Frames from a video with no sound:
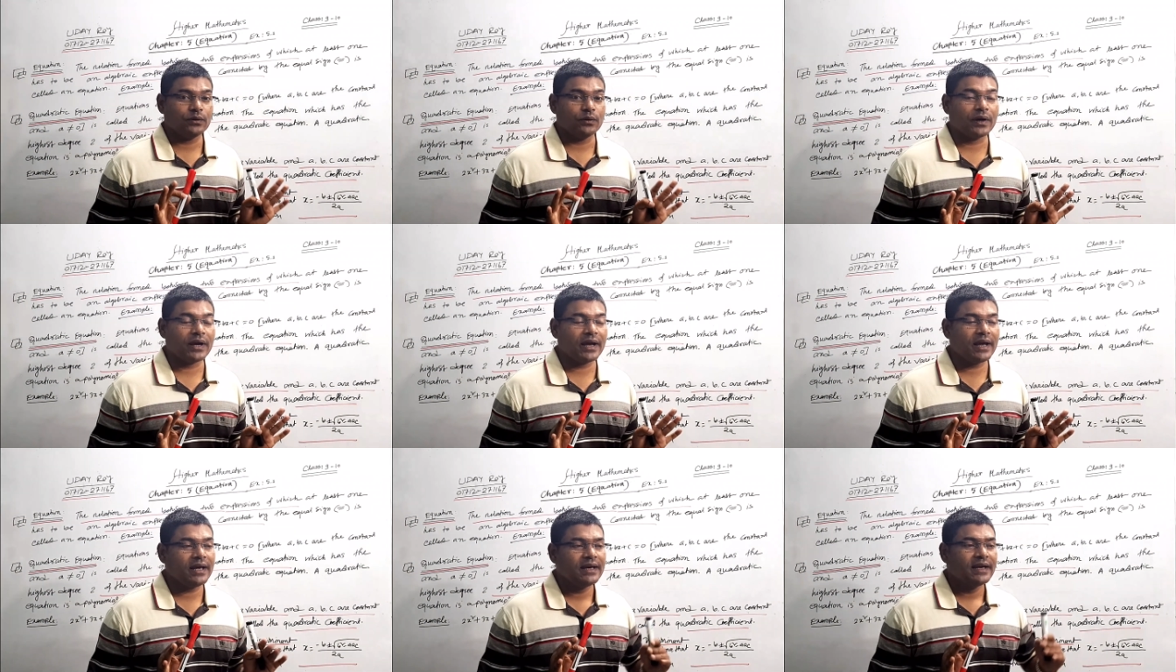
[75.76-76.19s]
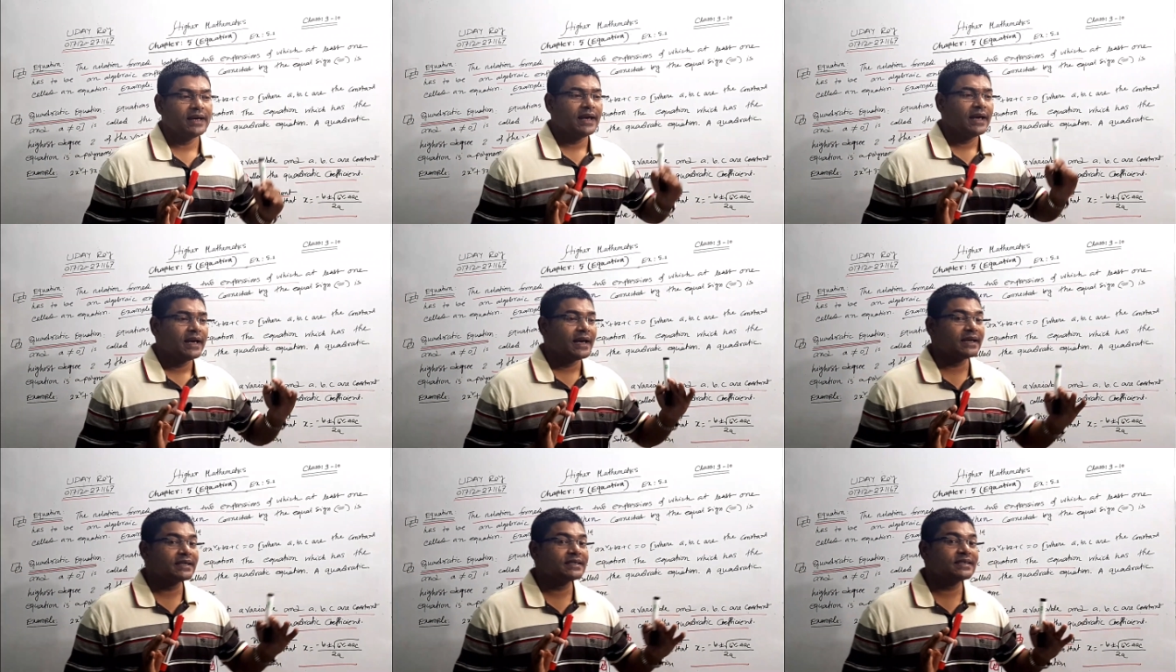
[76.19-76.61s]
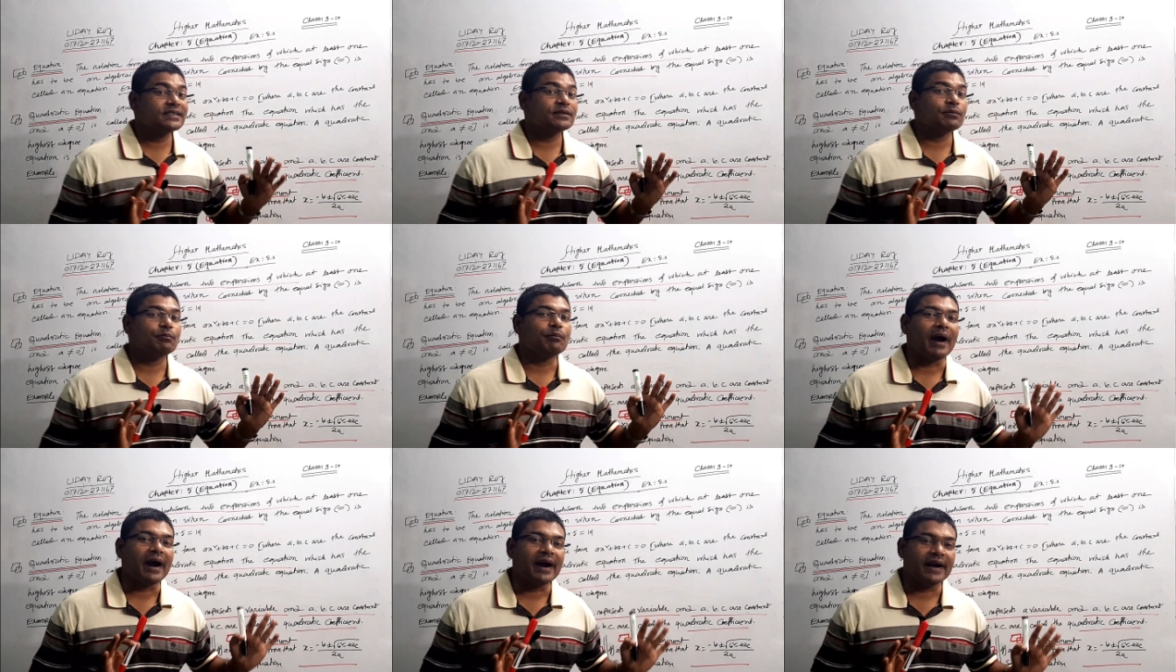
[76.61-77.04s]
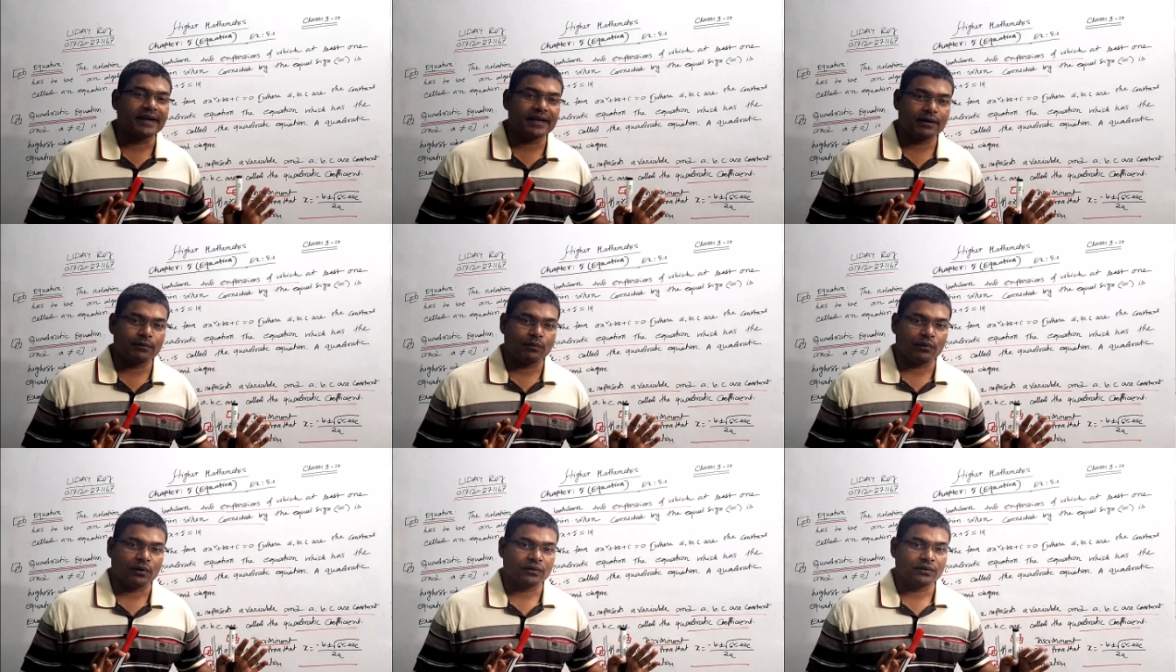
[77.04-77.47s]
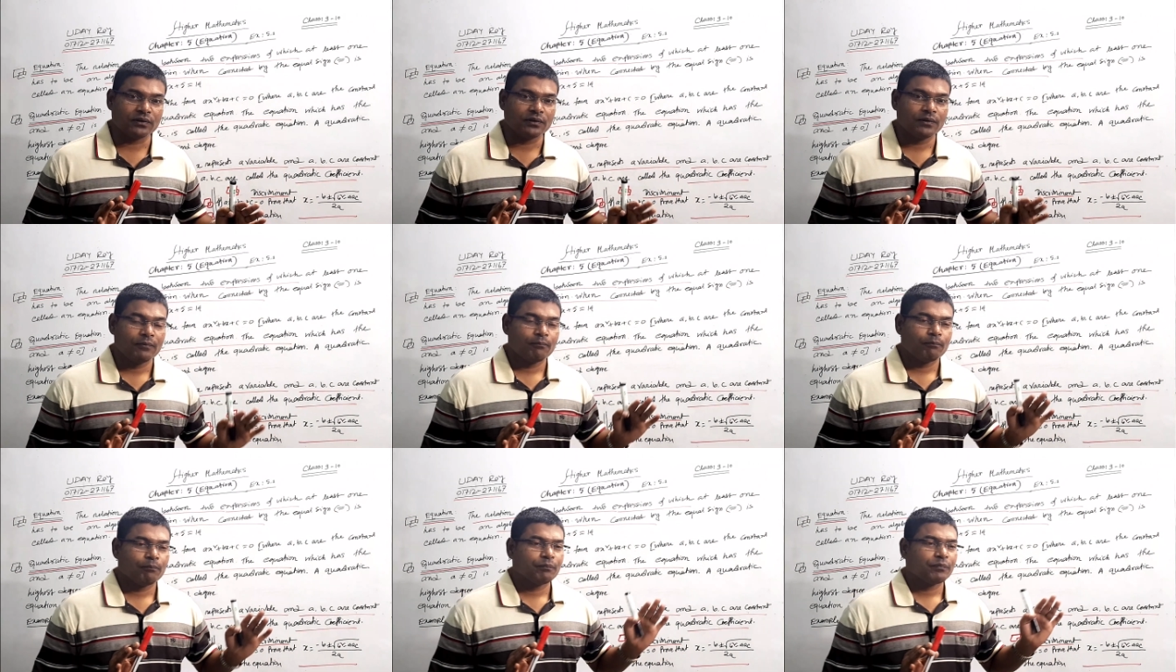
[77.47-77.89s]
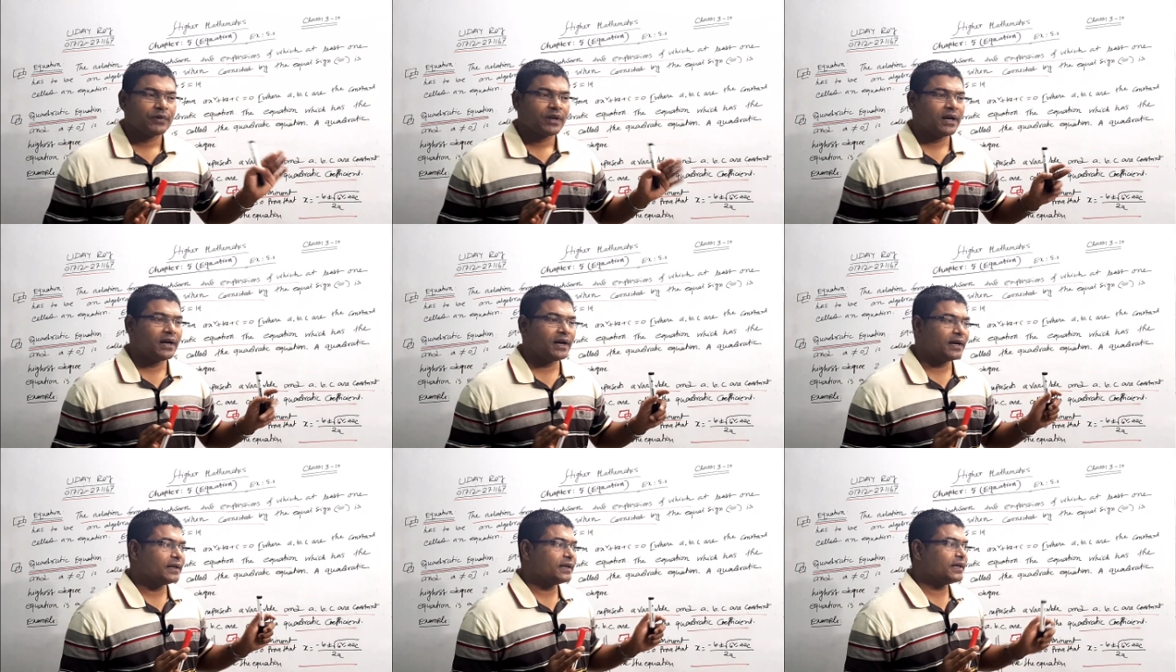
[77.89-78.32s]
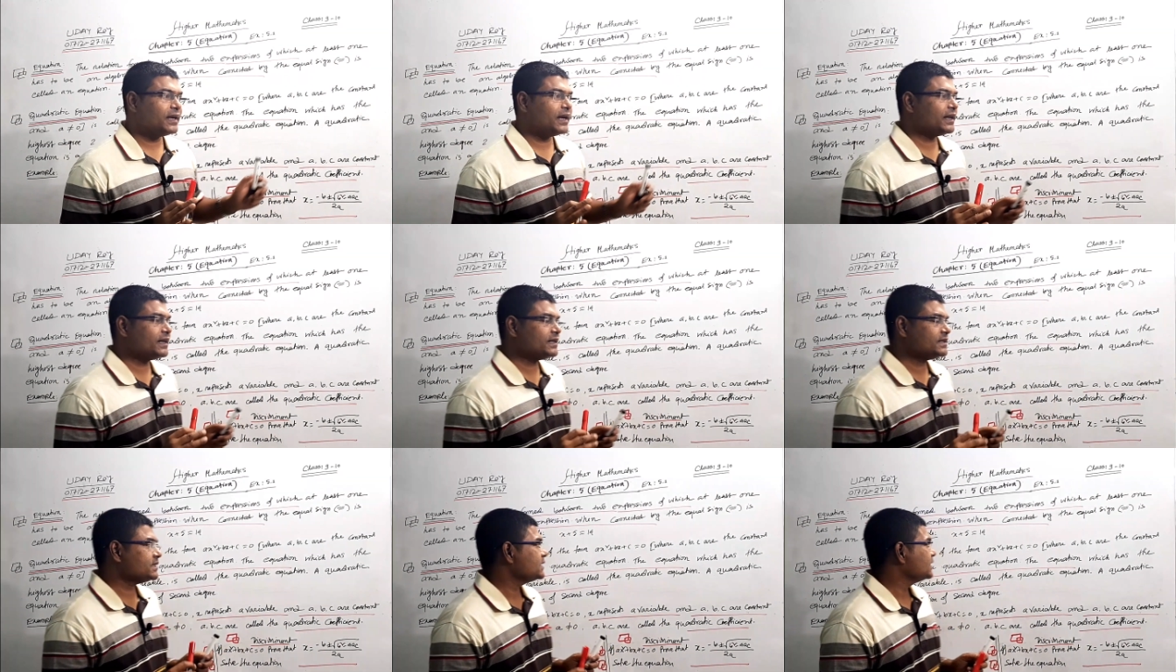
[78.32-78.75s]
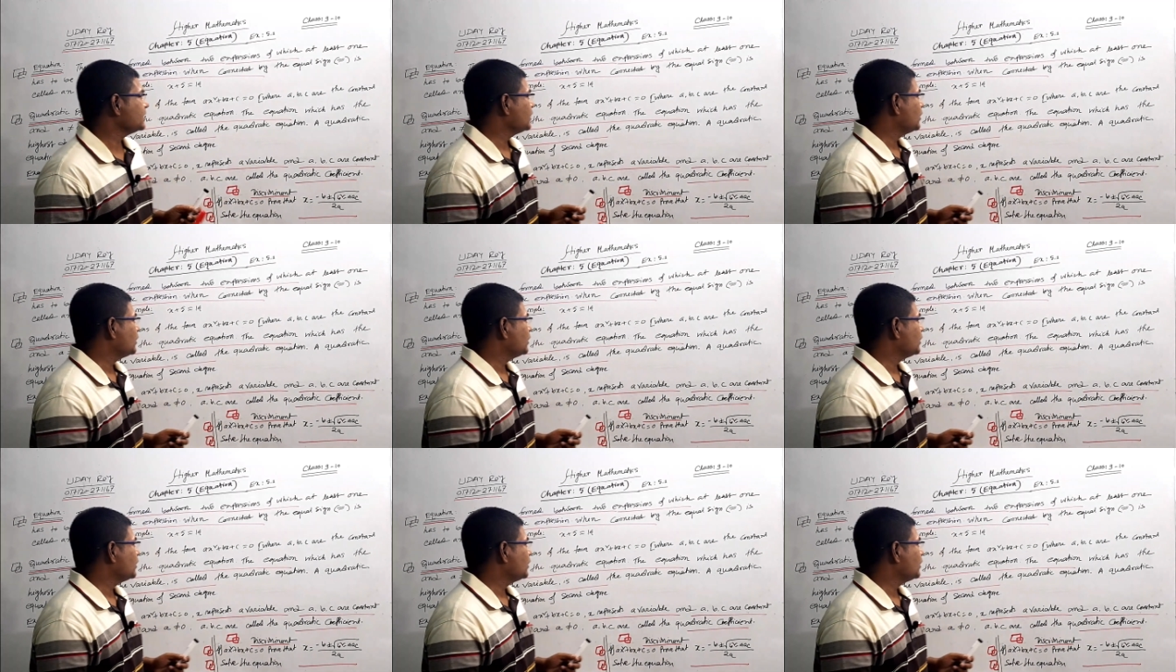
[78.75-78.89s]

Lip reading: Okay, x is a variable. Here is